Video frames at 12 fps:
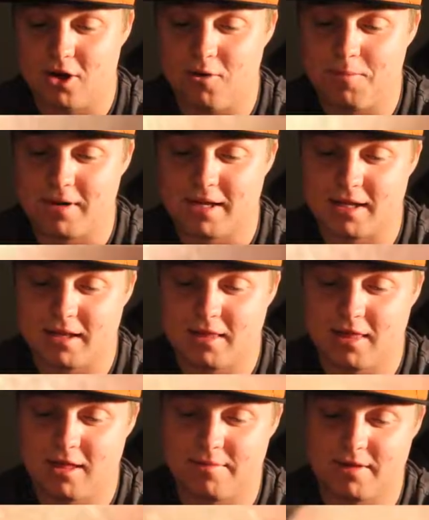opening
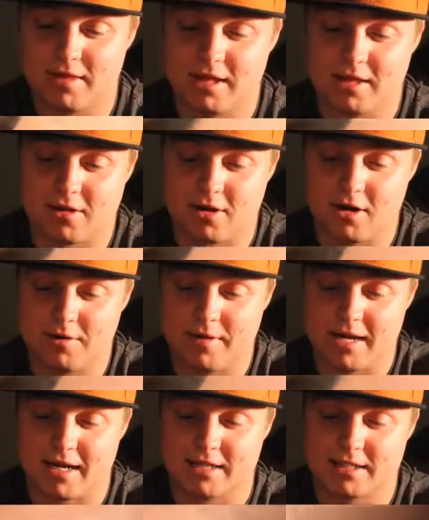some of these card
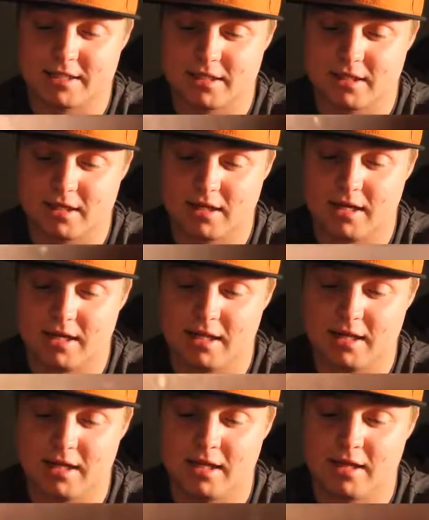packs.
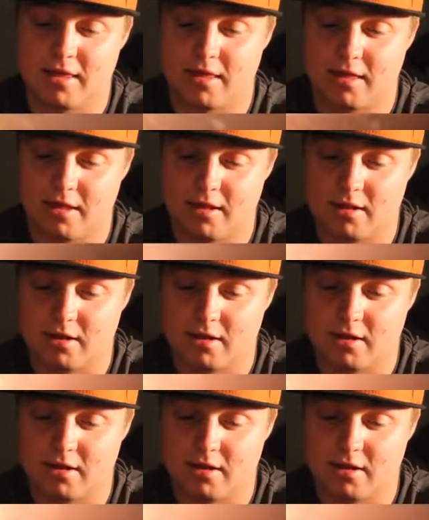It is...